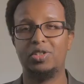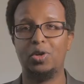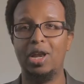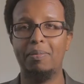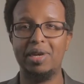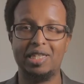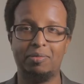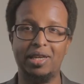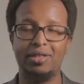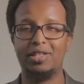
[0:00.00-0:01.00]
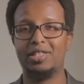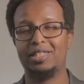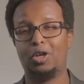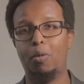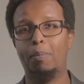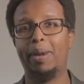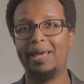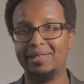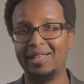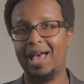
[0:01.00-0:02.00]
So let me explain this
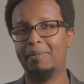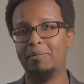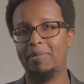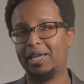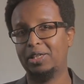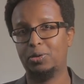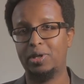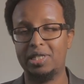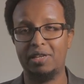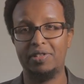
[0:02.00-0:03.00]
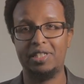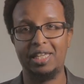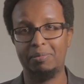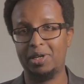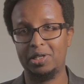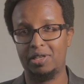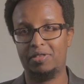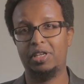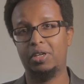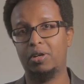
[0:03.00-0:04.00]
complaint that happened back in 2017 because I
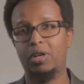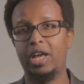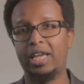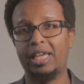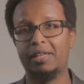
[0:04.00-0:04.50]
think you're going to like